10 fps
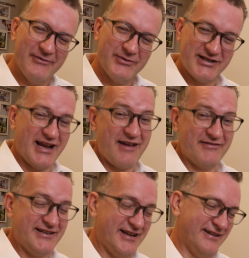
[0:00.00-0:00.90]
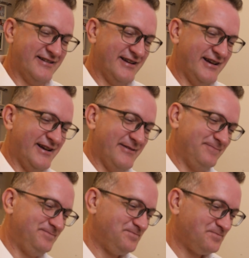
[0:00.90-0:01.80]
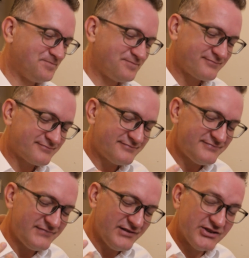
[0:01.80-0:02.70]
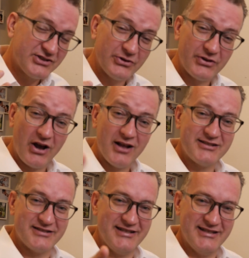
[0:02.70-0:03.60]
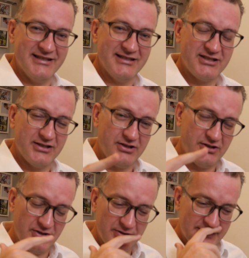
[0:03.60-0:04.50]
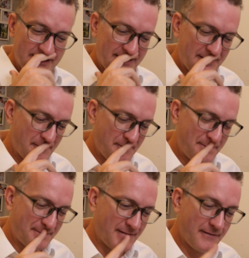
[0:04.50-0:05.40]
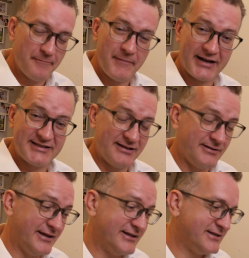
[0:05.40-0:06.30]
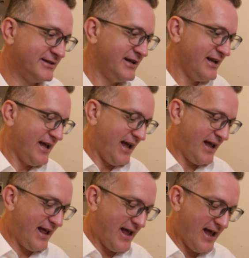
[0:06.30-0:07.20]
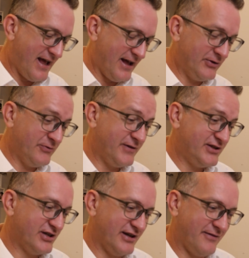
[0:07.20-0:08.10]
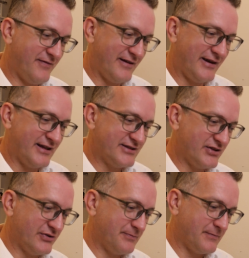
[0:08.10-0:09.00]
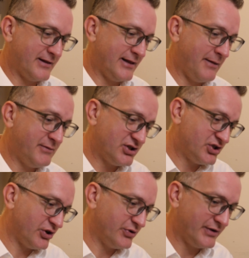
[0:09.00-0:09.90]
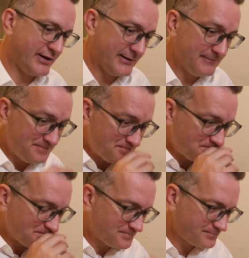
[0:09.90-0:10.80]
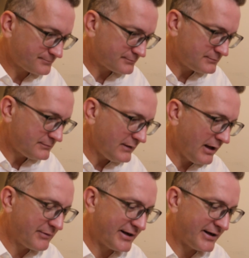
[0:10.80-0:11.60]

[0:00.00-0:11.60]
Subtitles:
which I haven't done. So the answer is using mac-telnet, a new feature I found out. So let me just show you here. I'm